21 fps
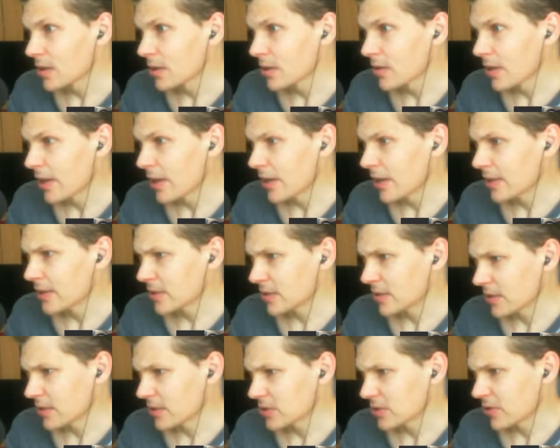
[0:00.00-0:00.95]
All
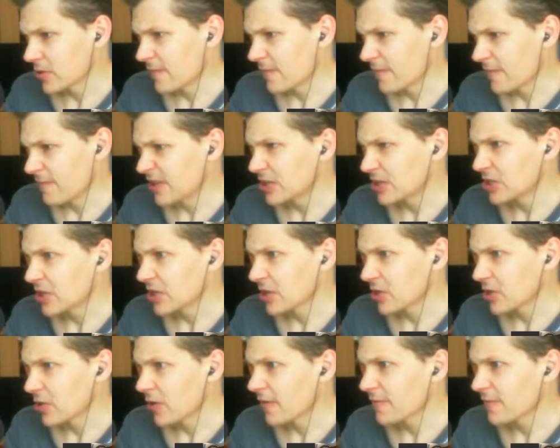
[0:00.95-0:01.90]
right, just
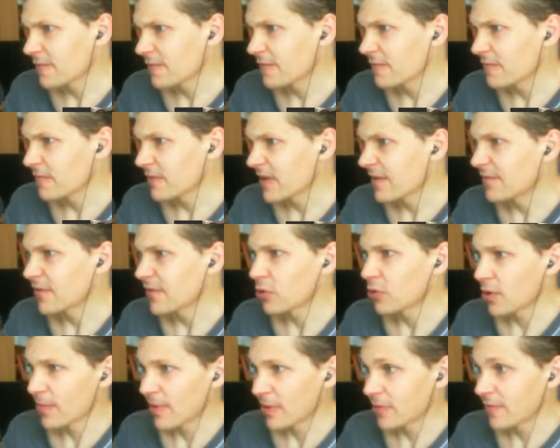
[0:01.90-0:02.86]
finishing it off. If your
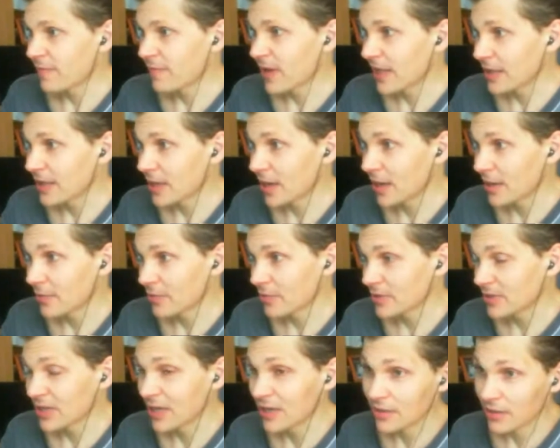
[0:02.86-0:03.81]
group has a Vanguard
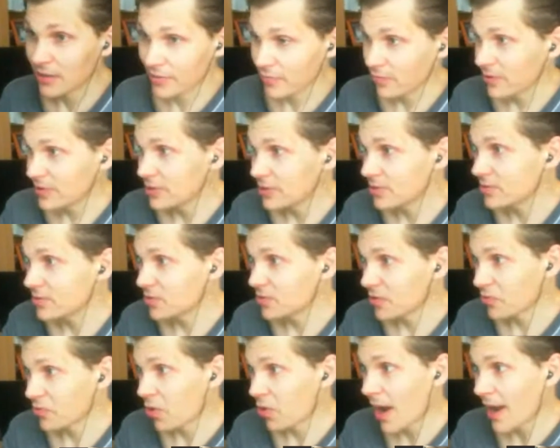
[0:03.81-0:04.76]
as a tank, as we do,
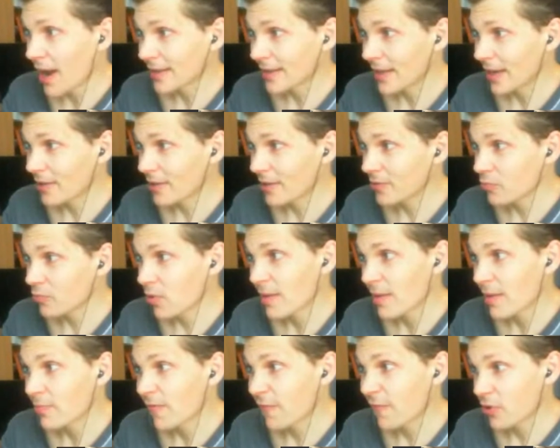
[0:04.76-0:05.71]
use Riot Gas
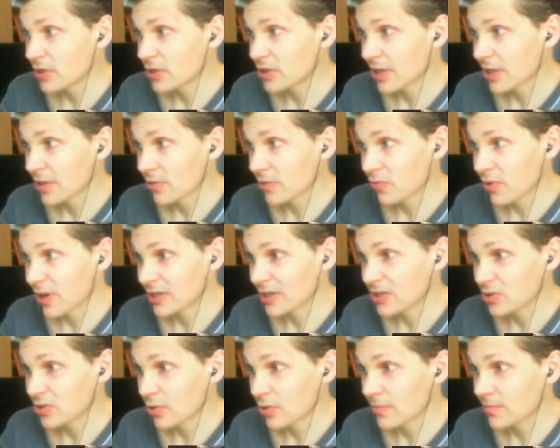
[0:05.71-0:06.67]
right before he channels
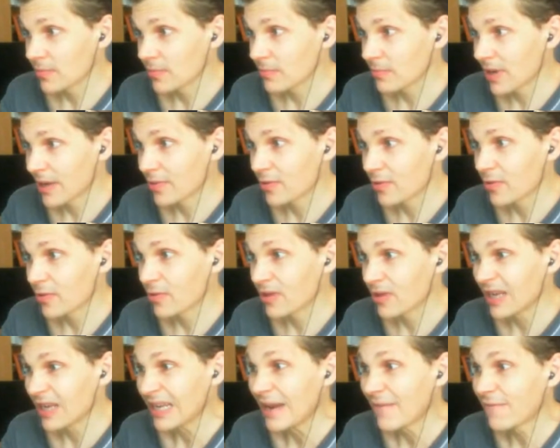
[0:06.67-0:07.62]
Rage Storm. Makes a
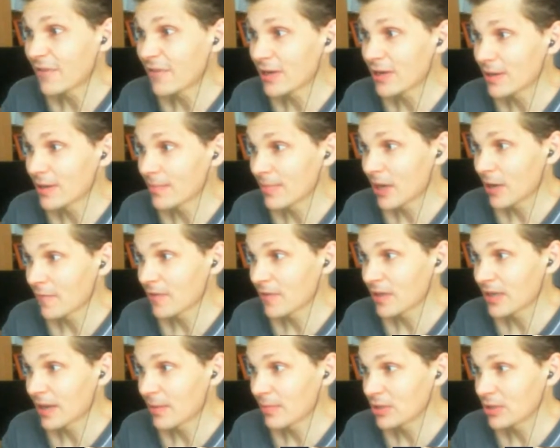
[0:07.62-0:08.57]
significant amount of
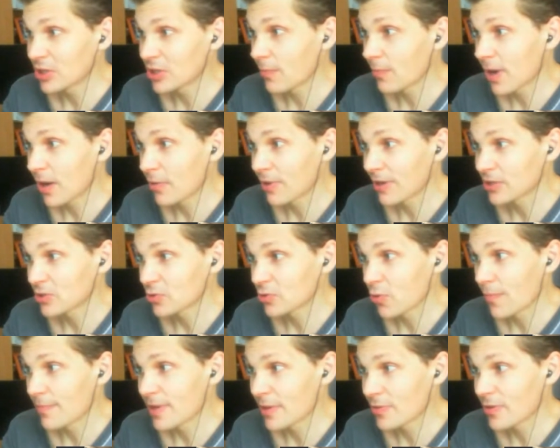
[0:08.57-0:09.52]
the damage dealt by Rage
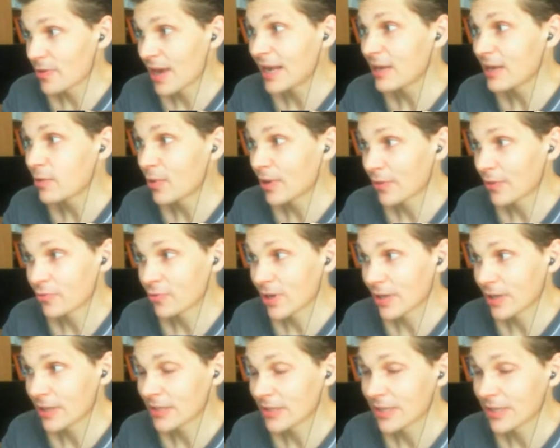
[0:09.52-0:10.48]
Storm miss anyone
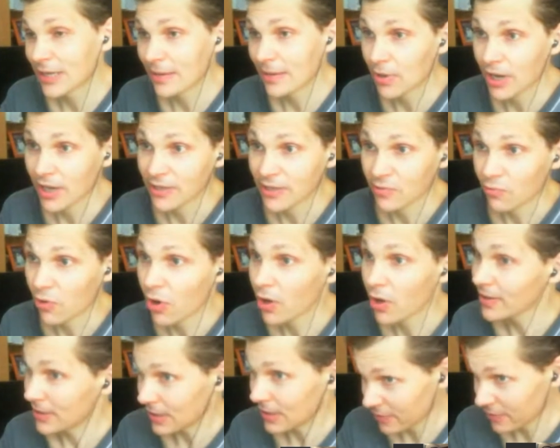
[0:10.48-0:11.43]
struggling to get behind a
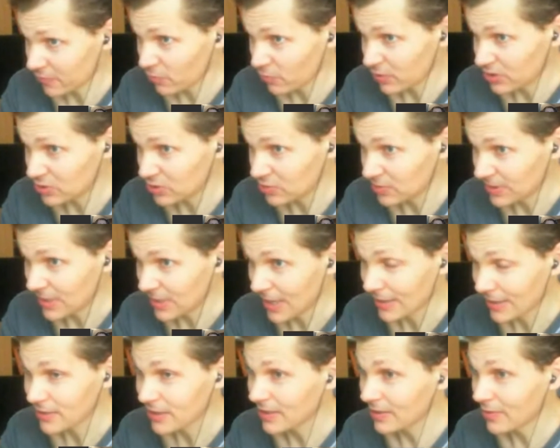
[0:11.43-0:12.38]
rock. Yes, we did
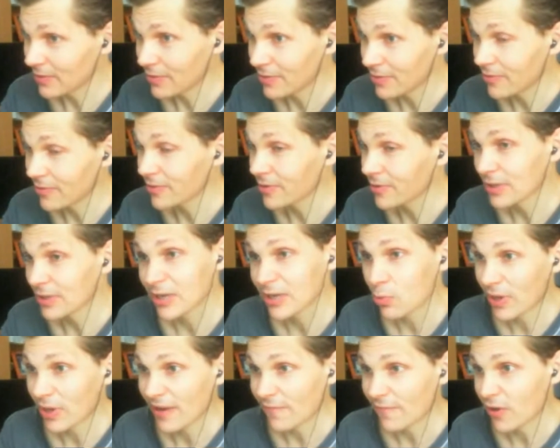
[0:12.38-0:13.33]
that consistently
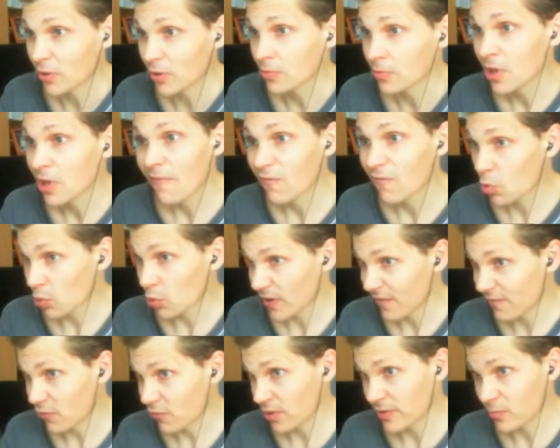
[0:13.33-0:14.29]
whenever, for
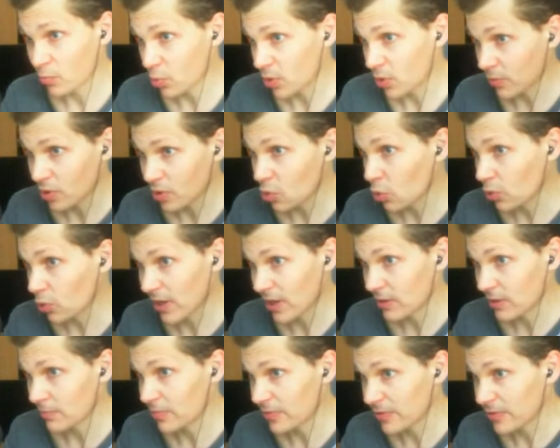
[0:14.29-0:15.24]
whatever reason, we were caught
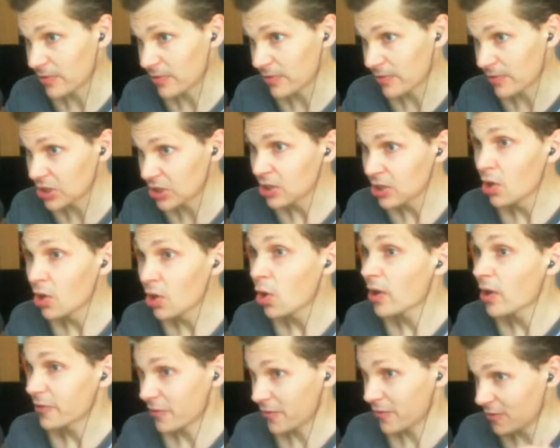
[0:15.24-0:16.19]
out of position,
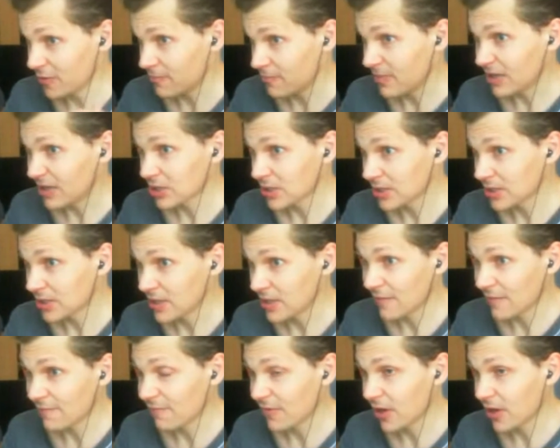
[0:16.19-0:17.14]
especially in
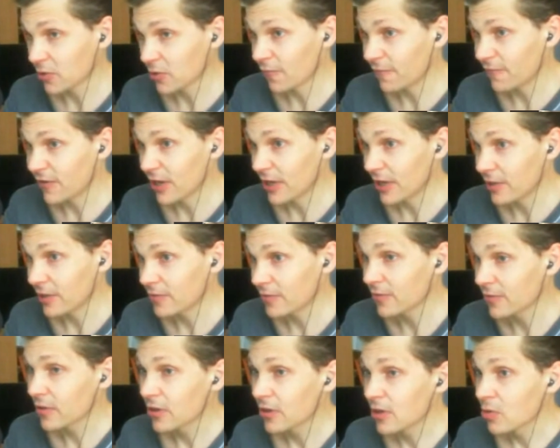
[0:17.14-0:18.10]
that final
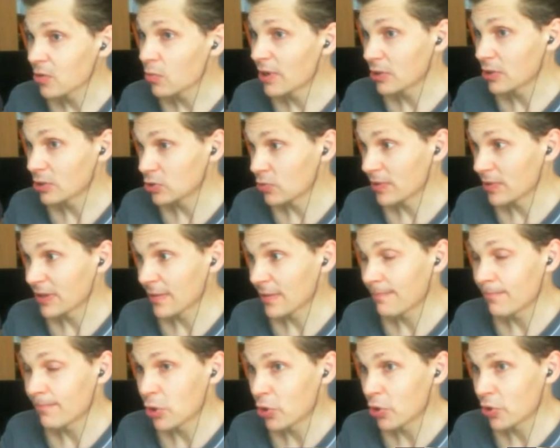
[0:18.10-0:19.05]
phase where you're doing
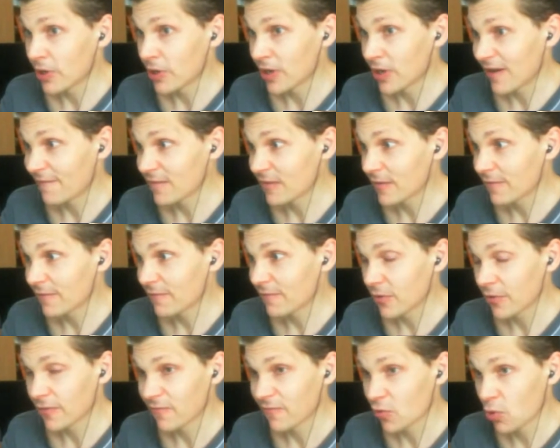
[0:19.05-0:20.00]
your burn after the
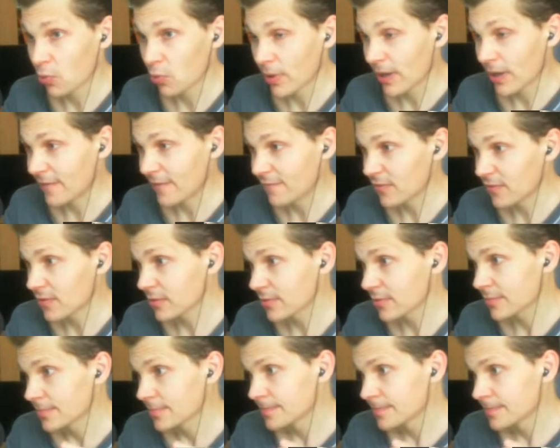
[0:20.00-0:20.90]
first 4 waves.